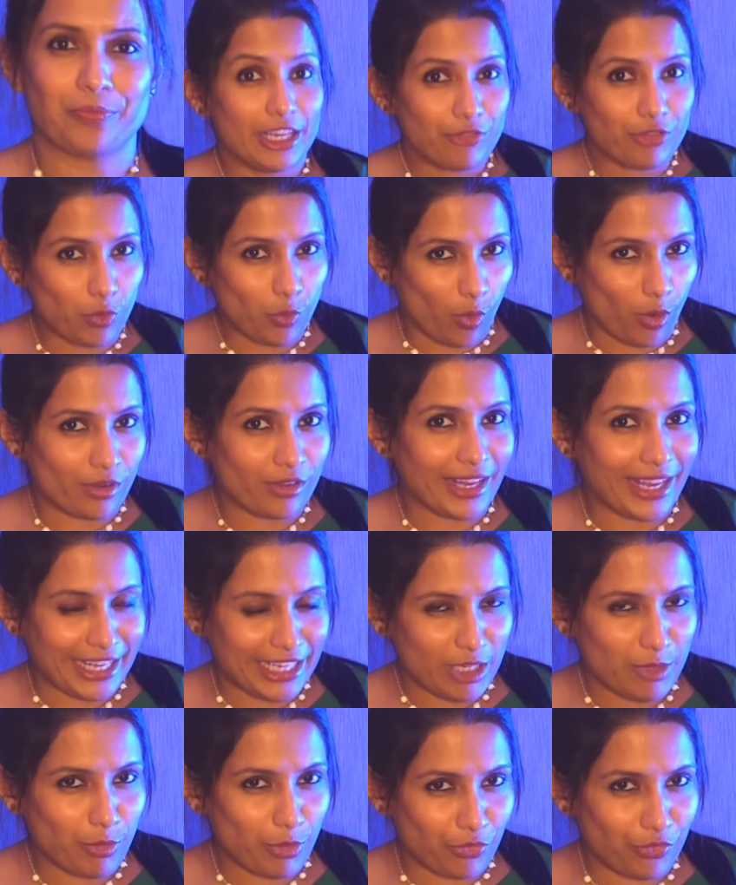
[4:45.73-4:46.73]
If you want
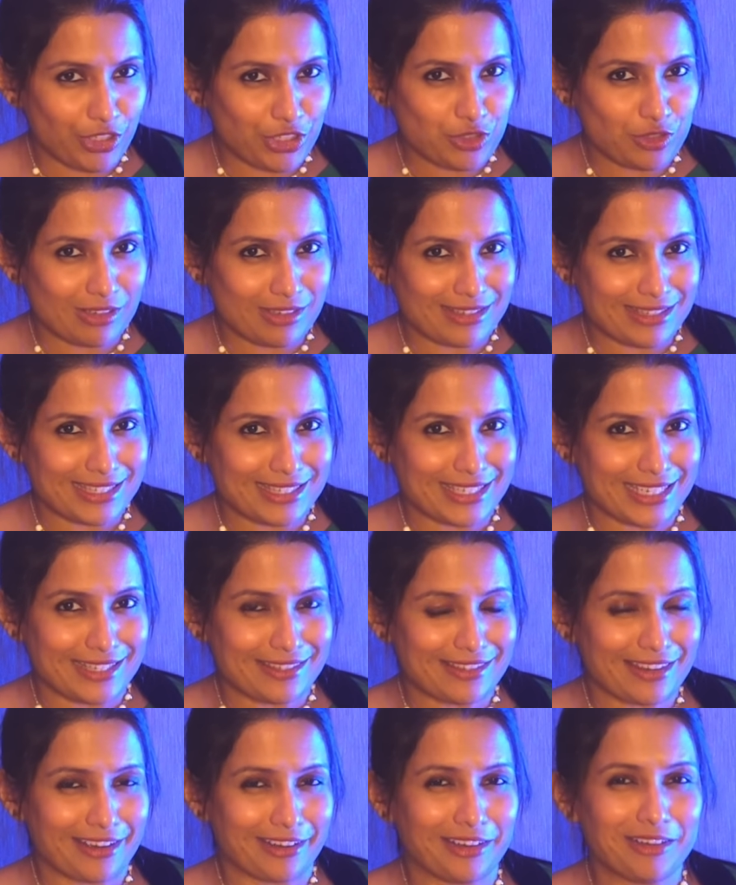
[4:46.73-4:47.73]
any professional
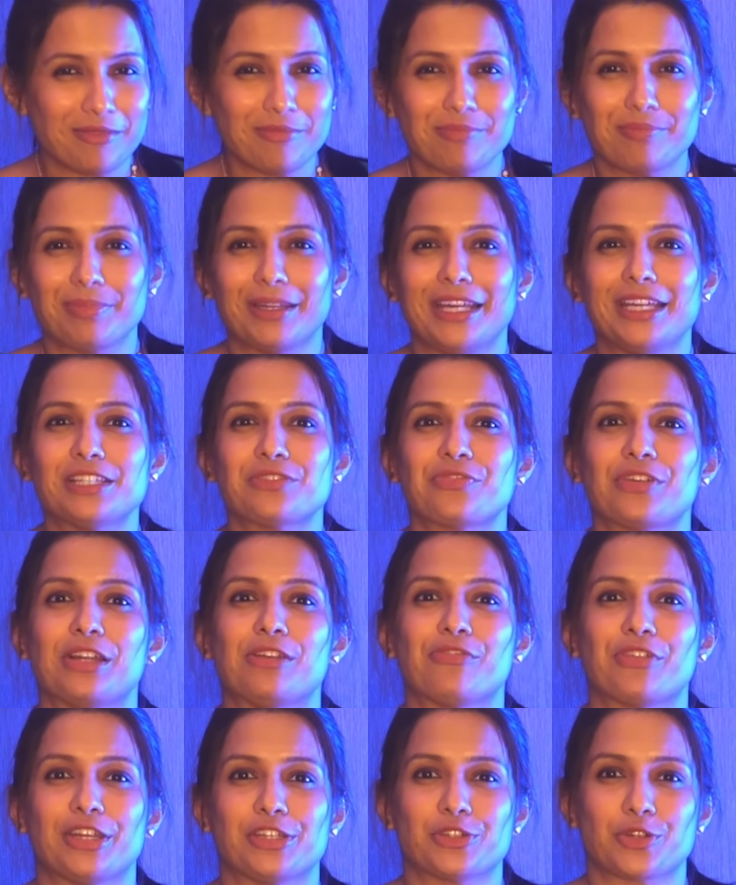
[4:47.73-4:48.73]
assistance here, please feel
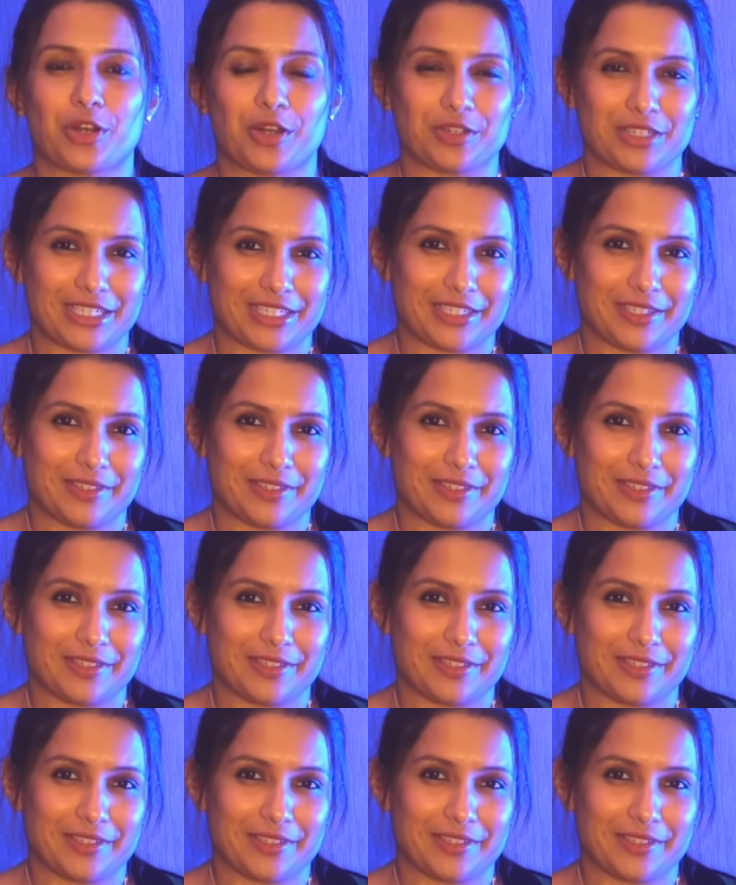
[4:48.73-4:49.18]
free to contact